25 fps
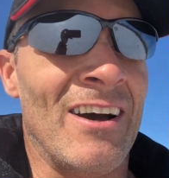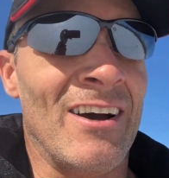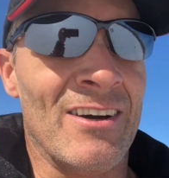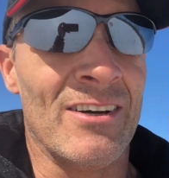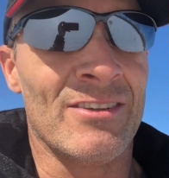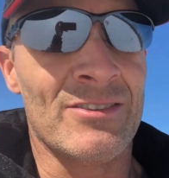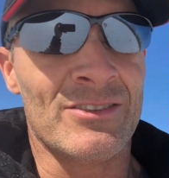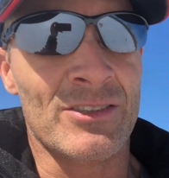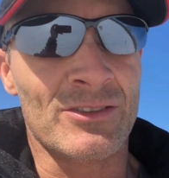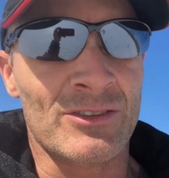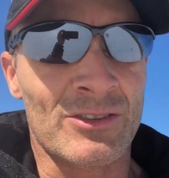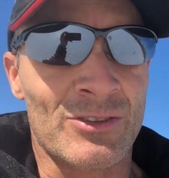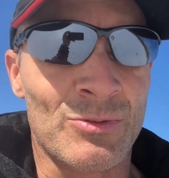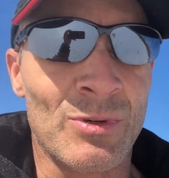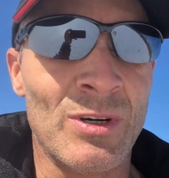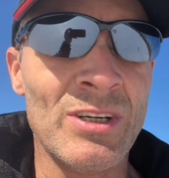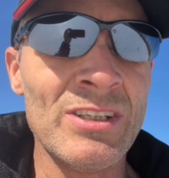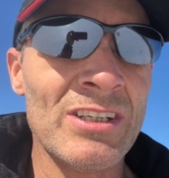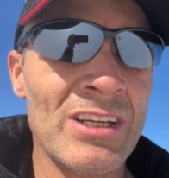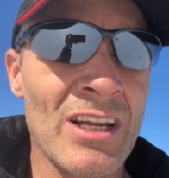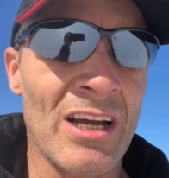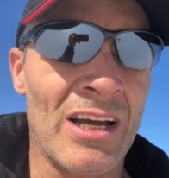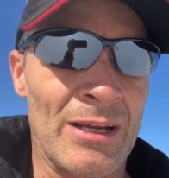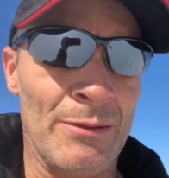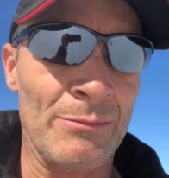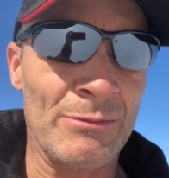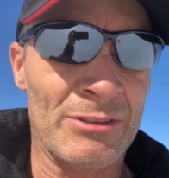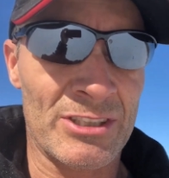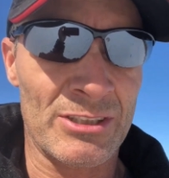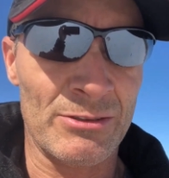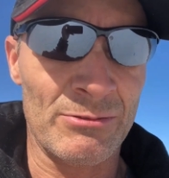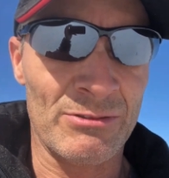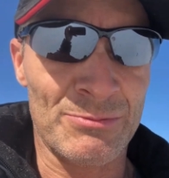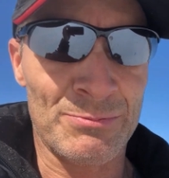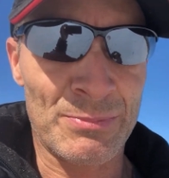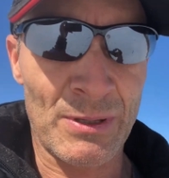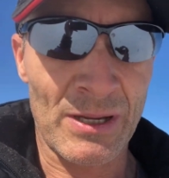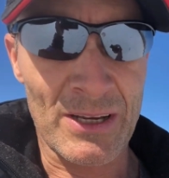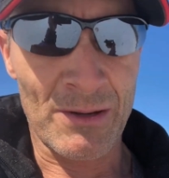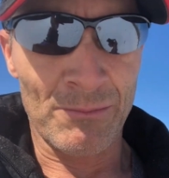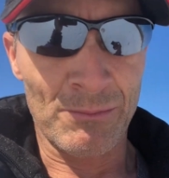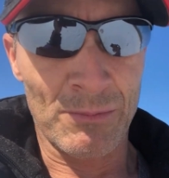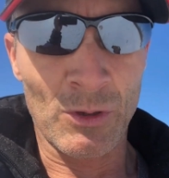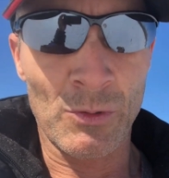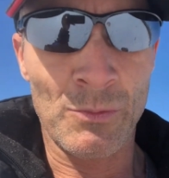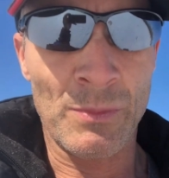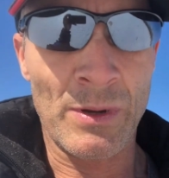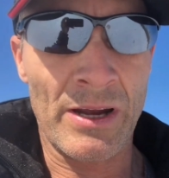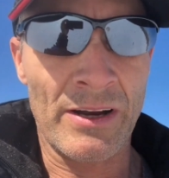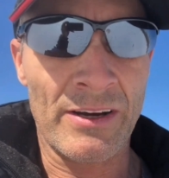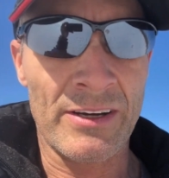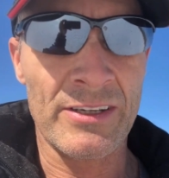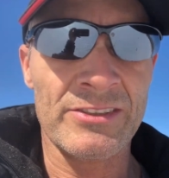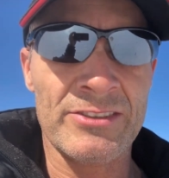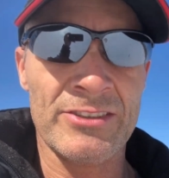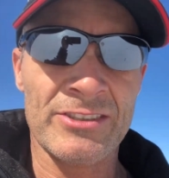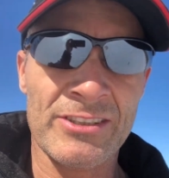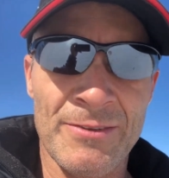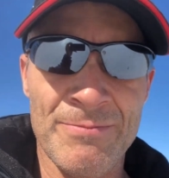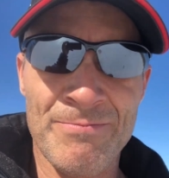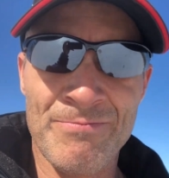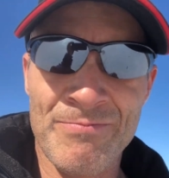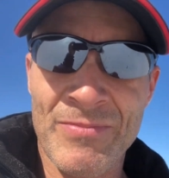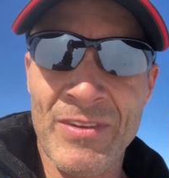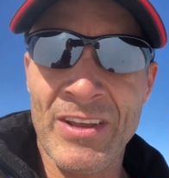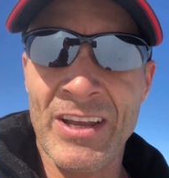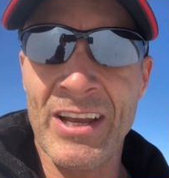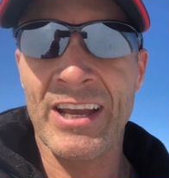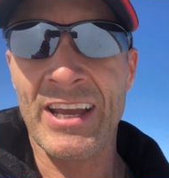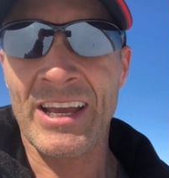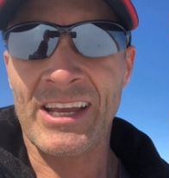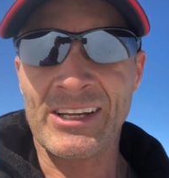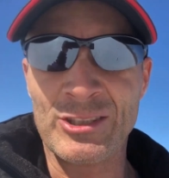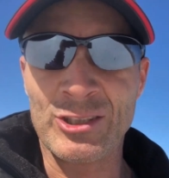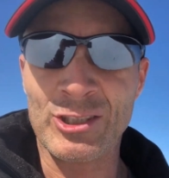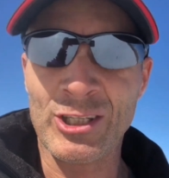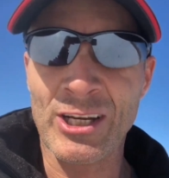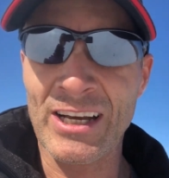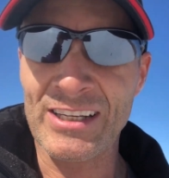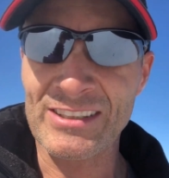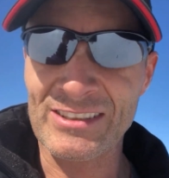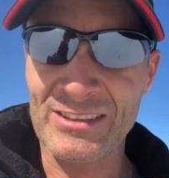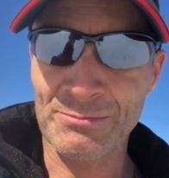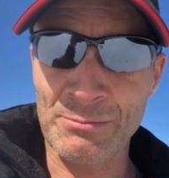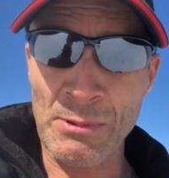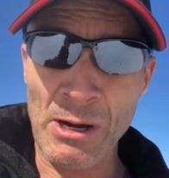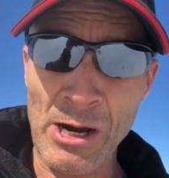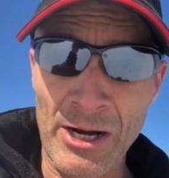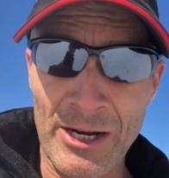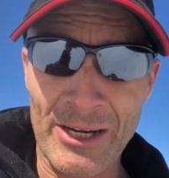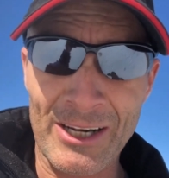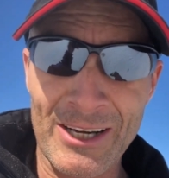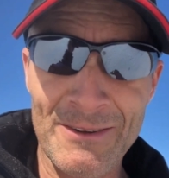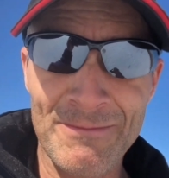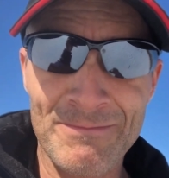There was one time she was picking blueberries, and she got smart.